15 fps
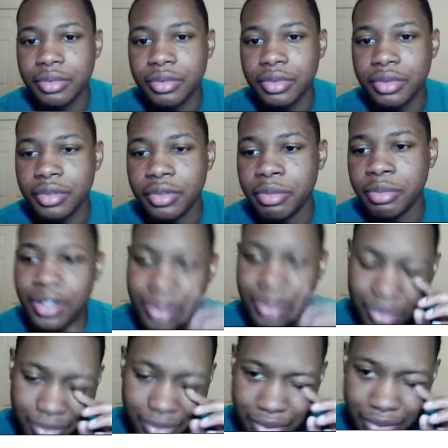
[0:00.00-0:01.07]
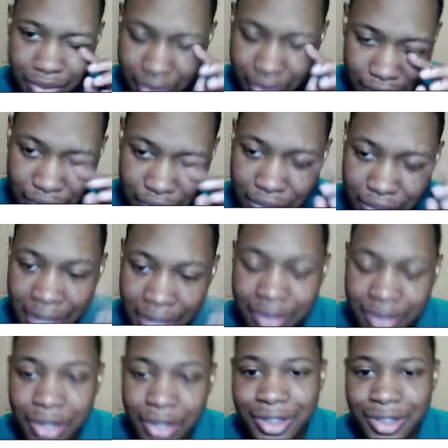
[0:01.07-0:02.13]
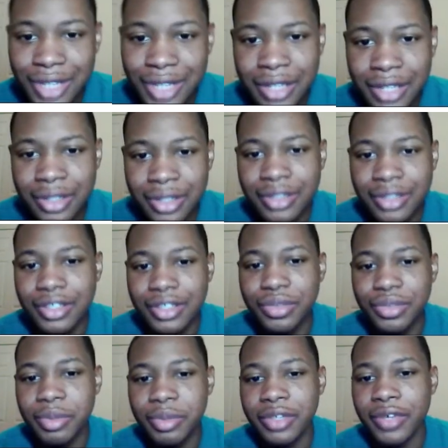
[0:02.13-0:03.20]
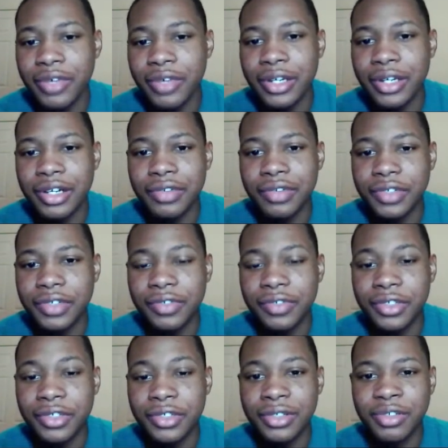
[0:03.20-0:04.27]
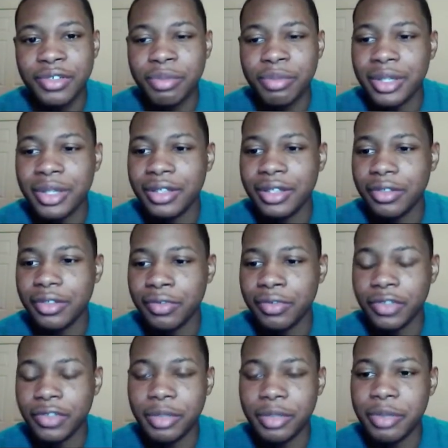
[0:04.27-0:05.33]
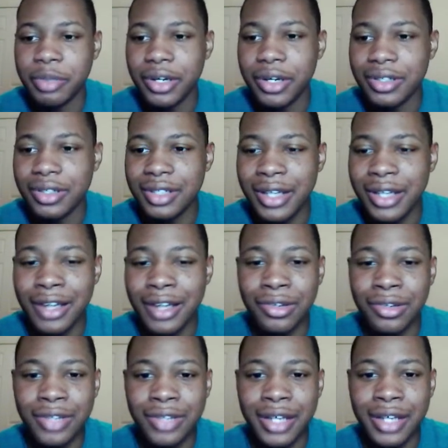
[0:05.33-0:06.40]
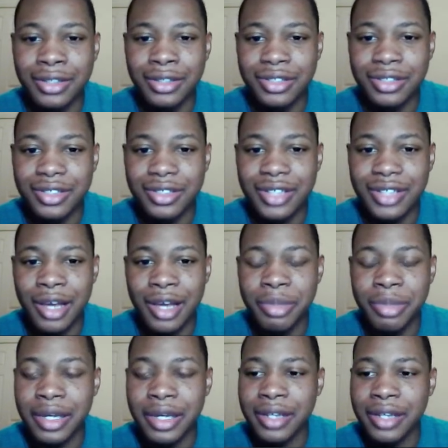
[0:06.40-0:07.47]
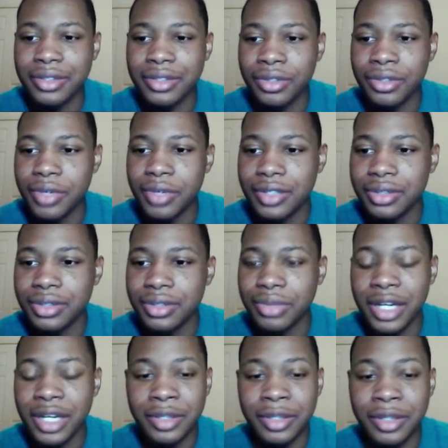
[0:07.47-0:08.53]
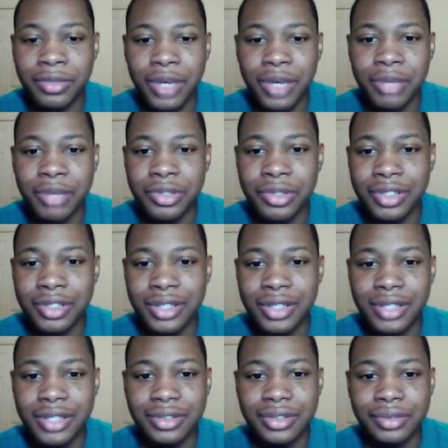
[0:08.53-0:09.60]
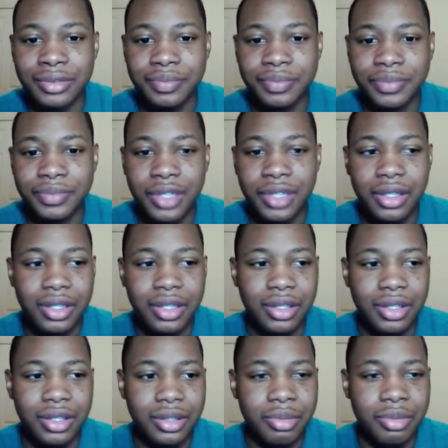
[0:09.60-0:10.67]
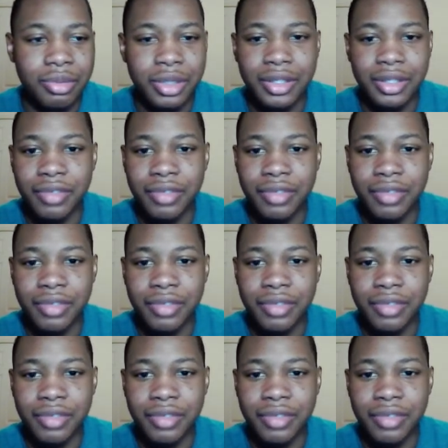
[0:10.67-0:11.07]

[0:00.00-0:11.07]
But if you like learning like this would be very helpful for you. But for me personally, I don't like to stop and answer questions while I'm doing the lesson. But if that's your